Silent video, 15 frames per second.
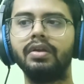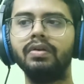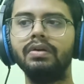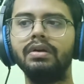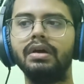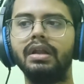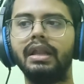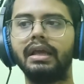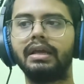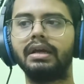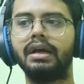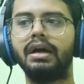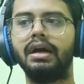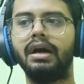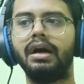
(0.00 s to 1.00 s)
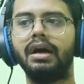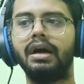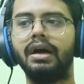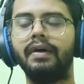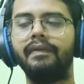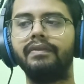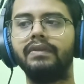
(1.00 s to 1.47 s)
you know, like
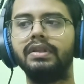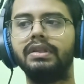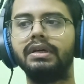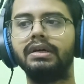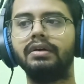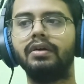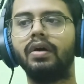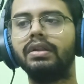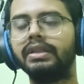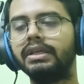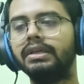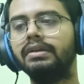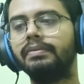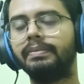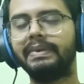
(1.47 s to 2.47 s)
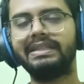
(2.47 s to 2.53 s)
all the